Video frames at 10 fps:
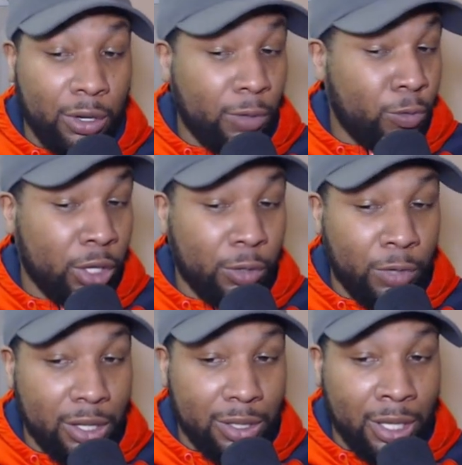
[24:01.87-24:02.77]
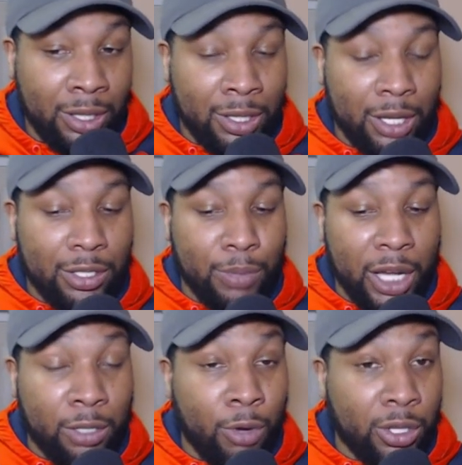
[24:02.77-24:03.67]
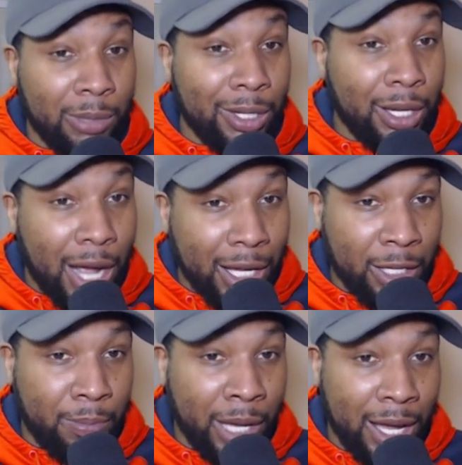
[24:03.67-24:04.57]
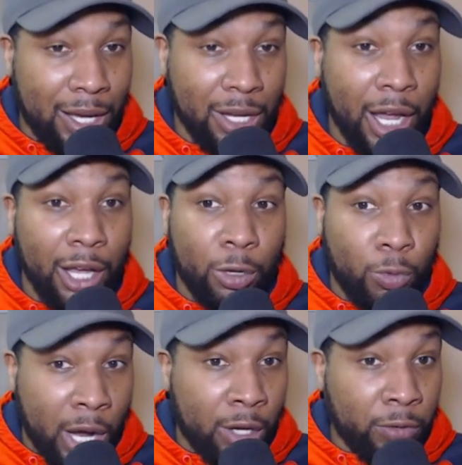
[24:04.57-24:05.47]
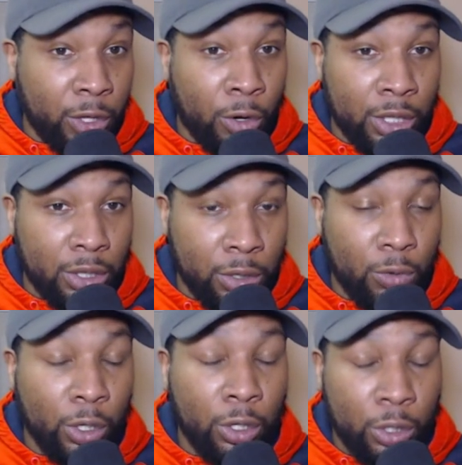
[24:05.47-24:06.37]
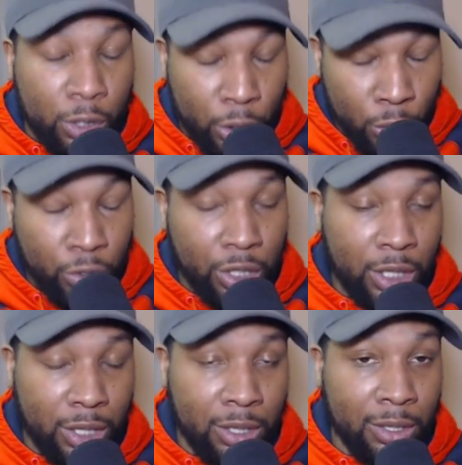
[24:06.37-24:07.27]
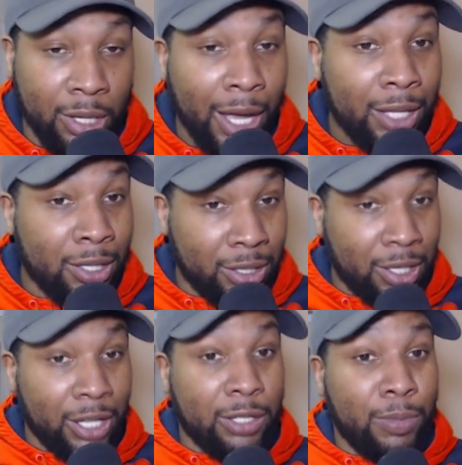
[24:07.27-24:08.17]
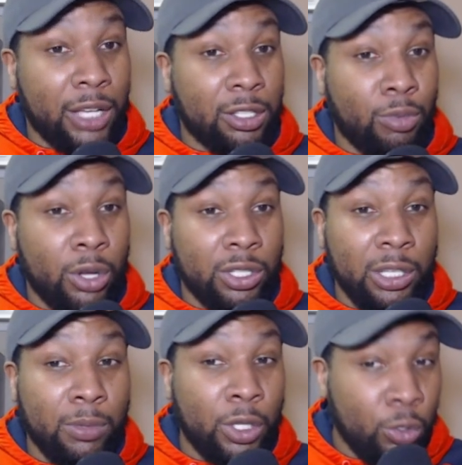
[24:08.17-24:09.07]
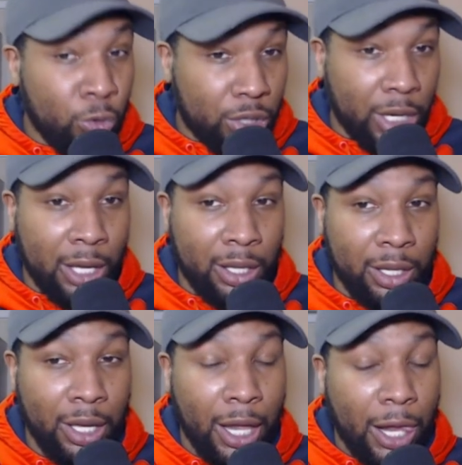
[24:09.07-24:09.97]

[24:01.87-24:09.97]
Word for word: And one of the reasons that the Texas basketball team cannot get past the round of 32 huge additions to this Texas basketball team, huge talent,